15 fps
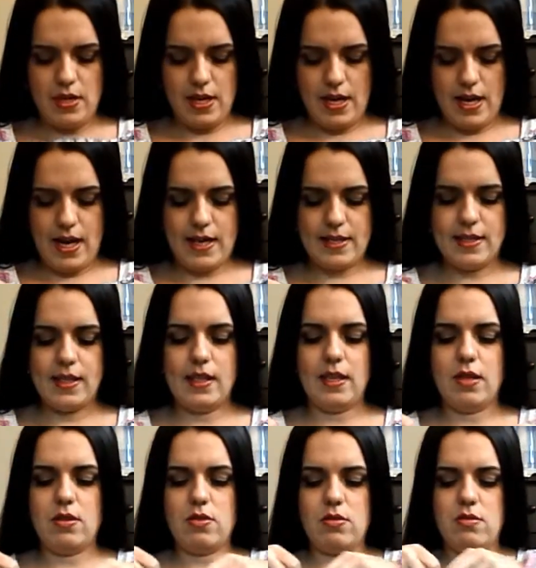It has the
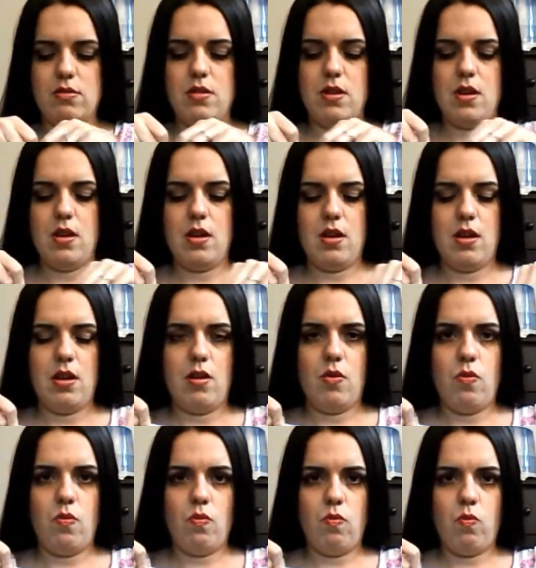little
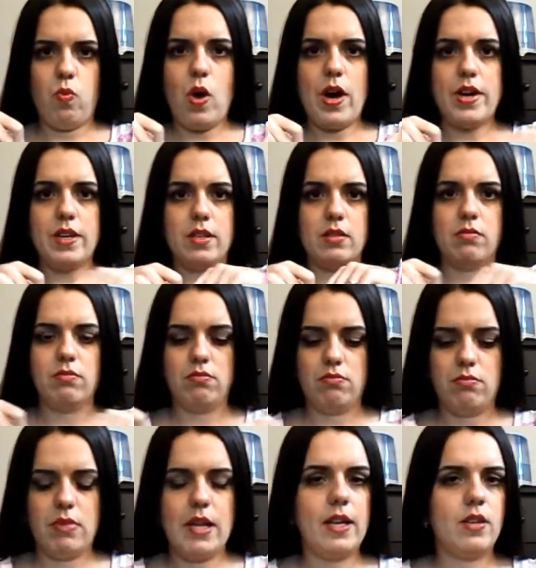wire,
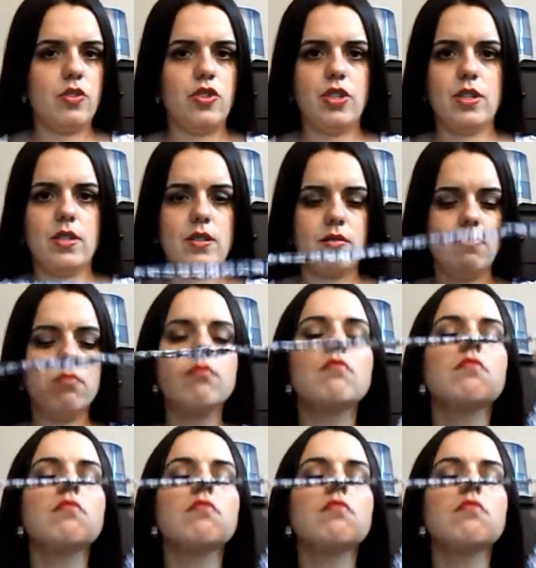just